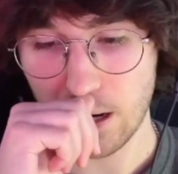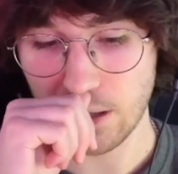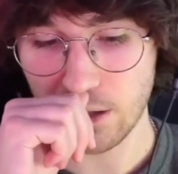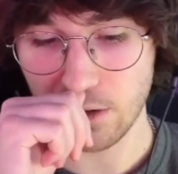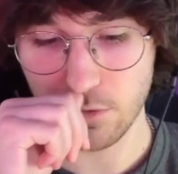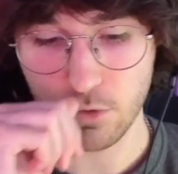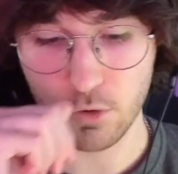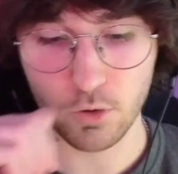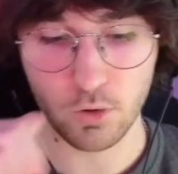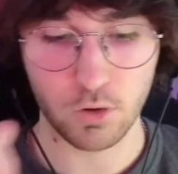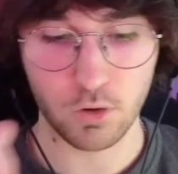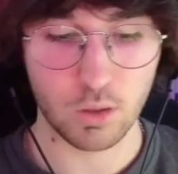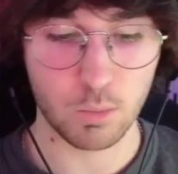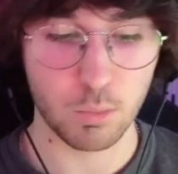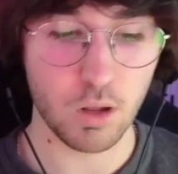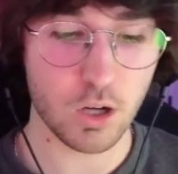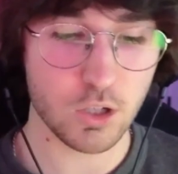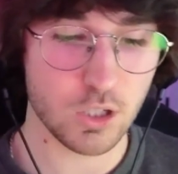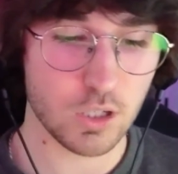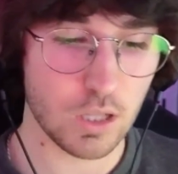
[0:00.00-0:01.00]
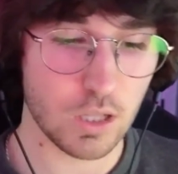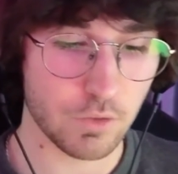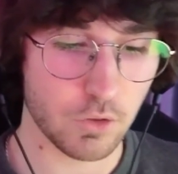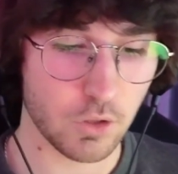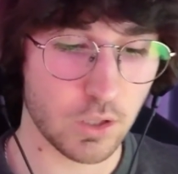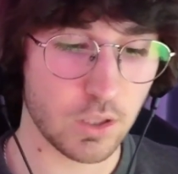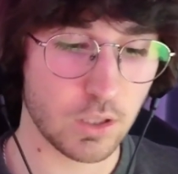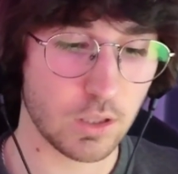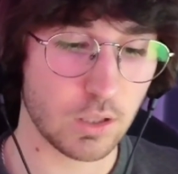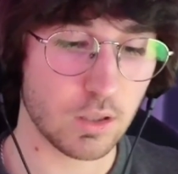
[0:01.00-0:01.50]
for the blockchain level, I
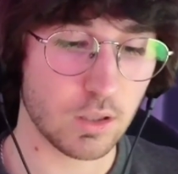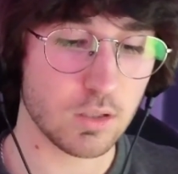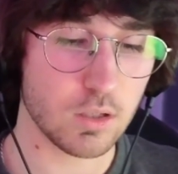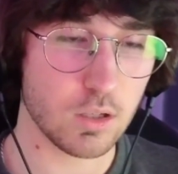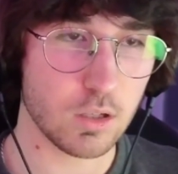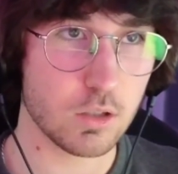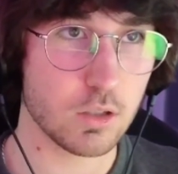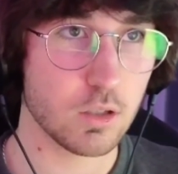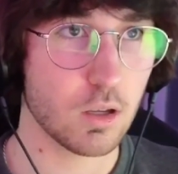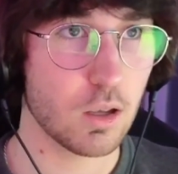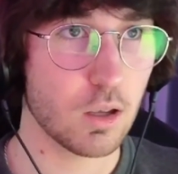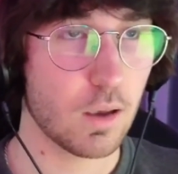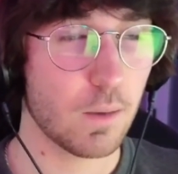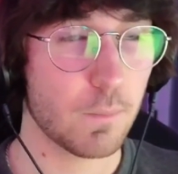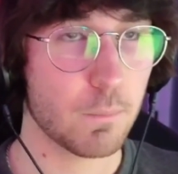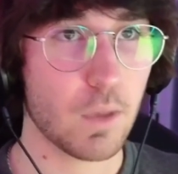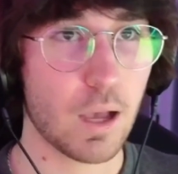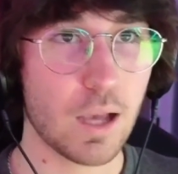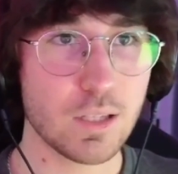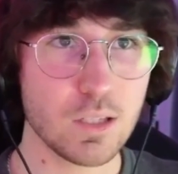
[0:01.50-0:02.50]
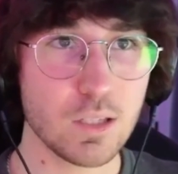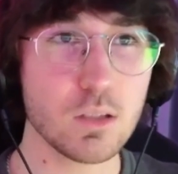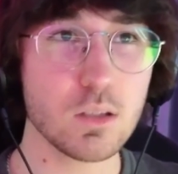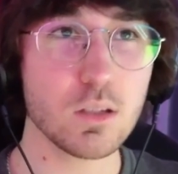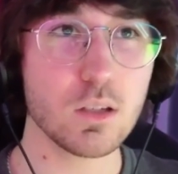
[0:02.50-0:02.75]
think that I see this as